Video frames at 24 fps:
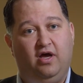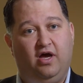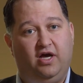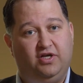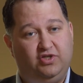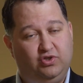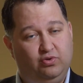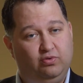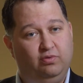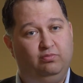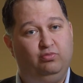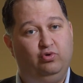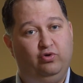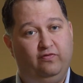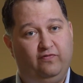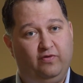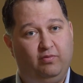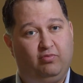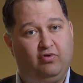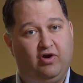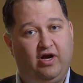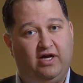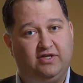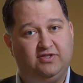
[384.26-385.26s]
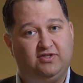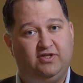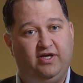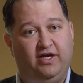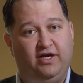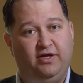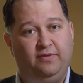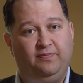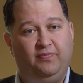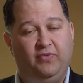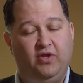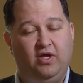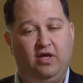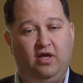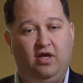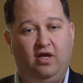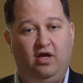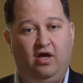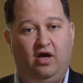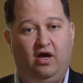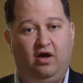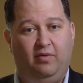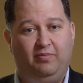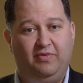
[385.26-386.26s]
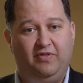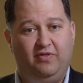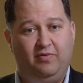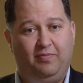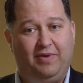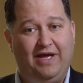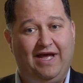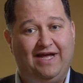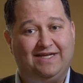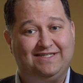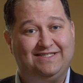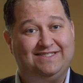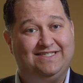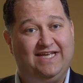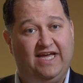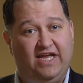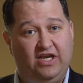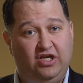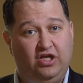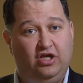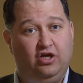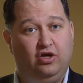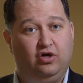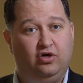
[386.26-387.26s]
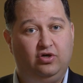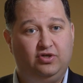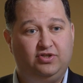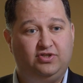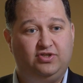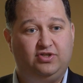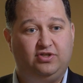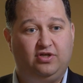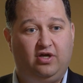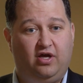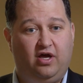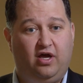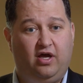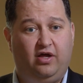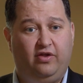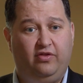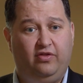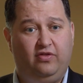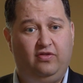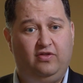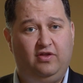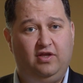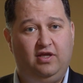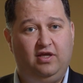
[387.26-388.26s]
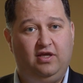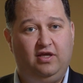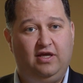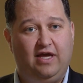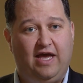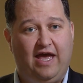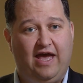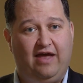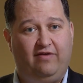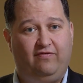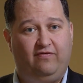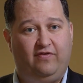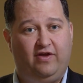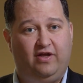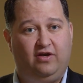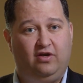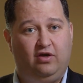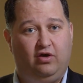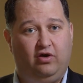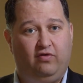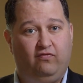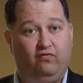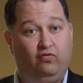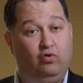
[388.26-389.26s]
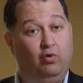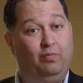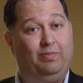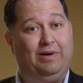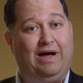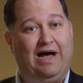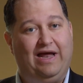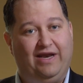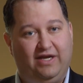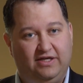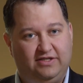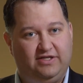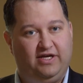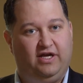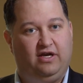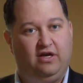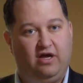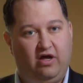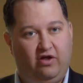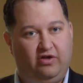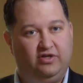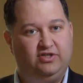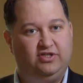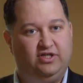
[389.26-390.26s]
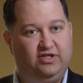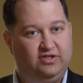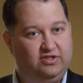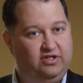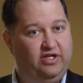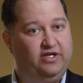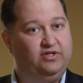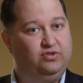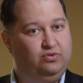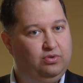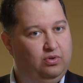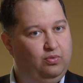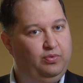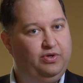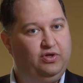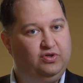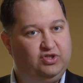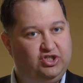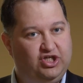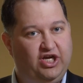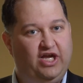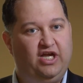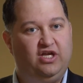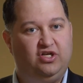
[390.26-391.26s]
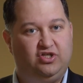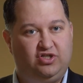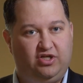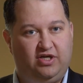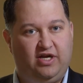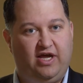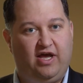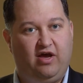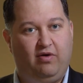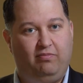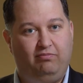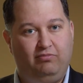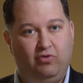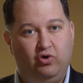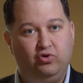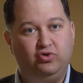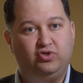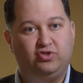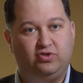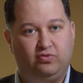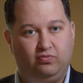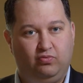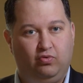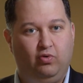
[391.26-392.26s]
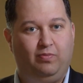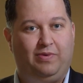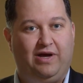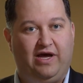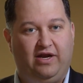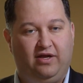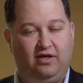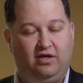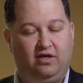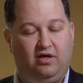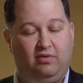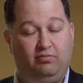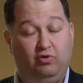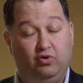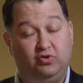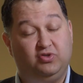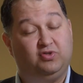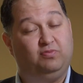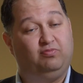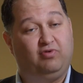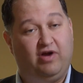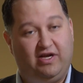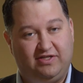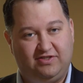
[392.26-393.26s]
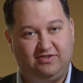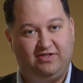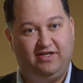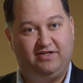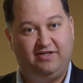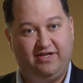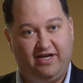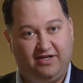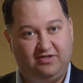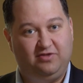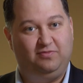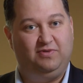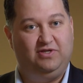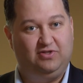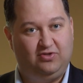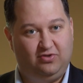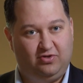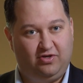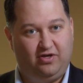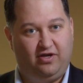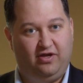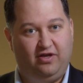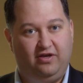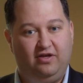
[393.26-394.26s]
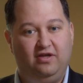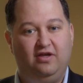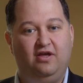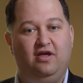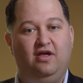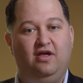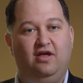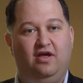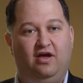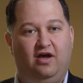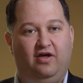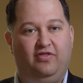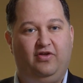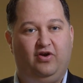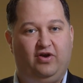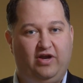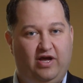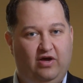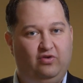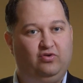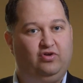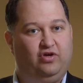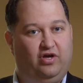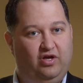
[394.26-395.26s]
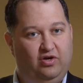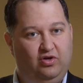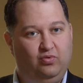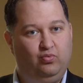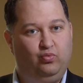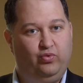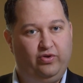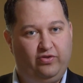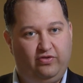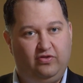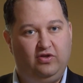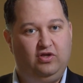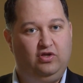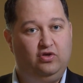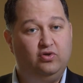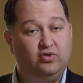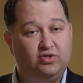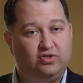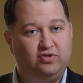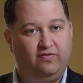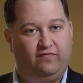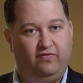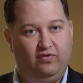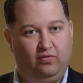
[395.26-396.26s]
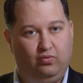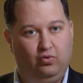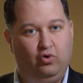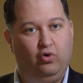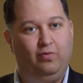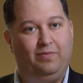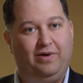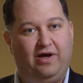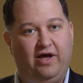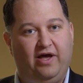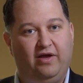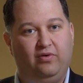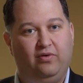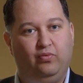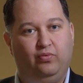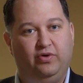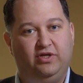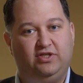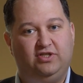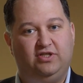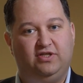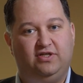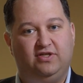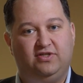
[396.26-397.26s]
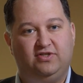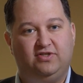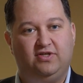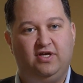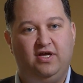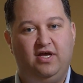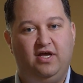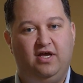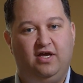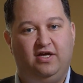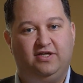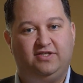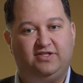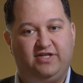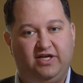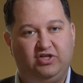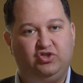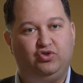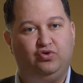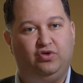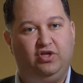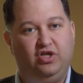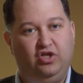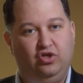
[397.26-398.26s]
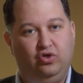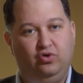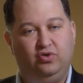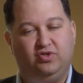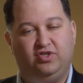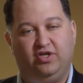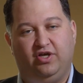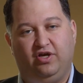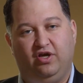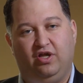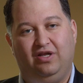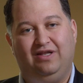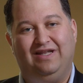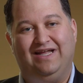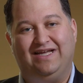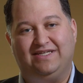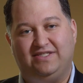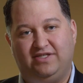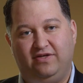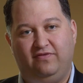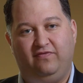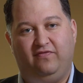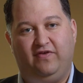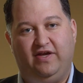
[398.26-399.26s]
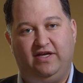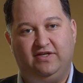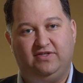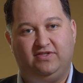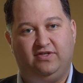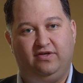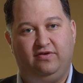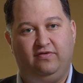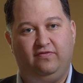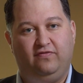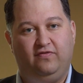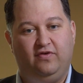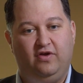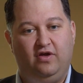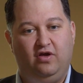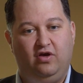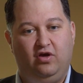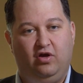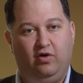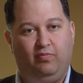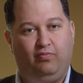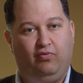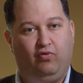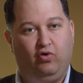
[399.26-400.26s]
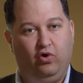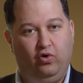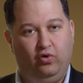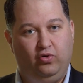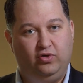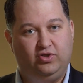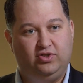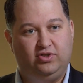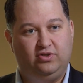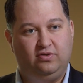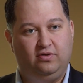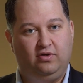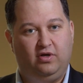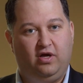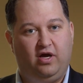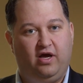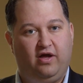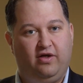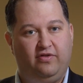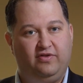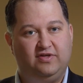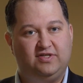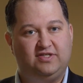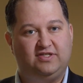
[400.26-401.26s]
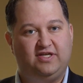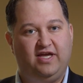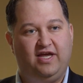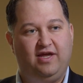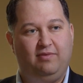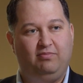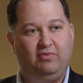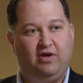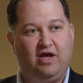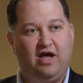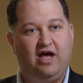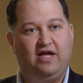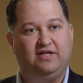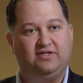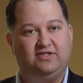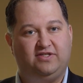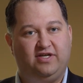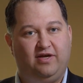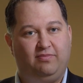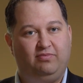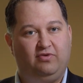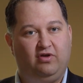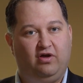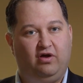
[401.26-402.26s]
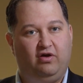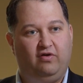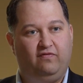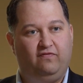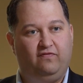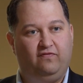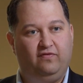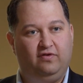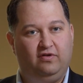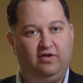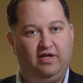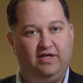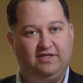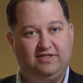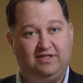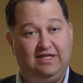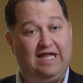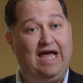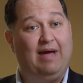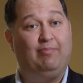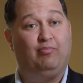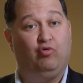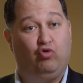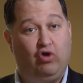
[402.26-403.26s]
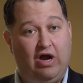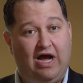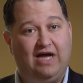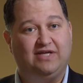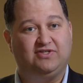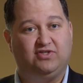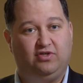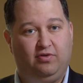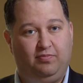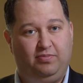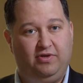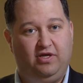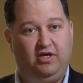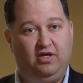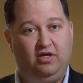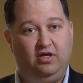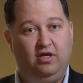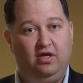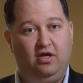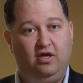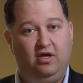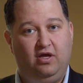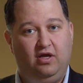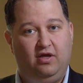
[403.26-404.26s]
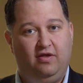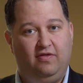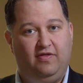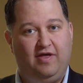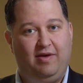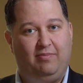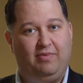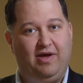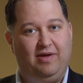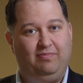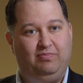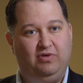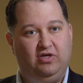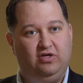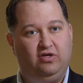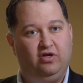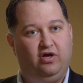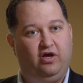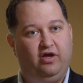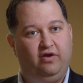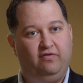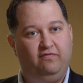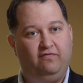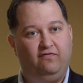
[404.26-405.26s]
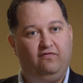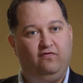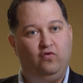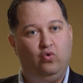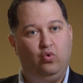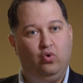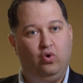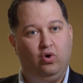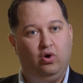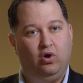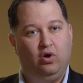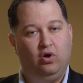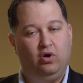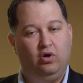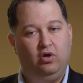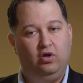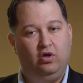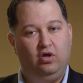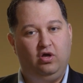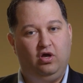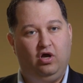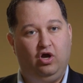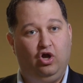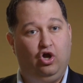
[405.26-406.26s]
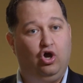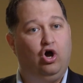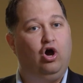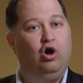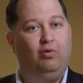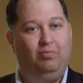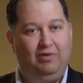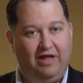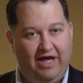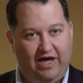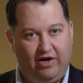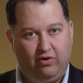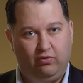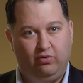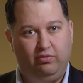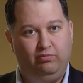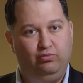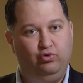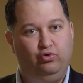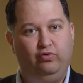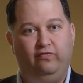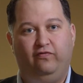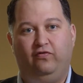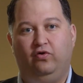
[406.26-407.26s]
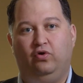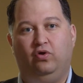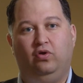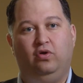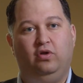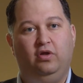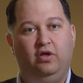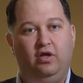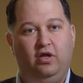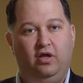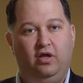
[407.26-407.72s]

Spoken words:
to remove the prostate. In the past 10 years, the advent of robotic technology has led to a real change in how most prostatectomies are done. They're now done with the use of the robot, which is essentially using a less invasive approach, the same concept as laparoscopy that might be done for a gallbladder removal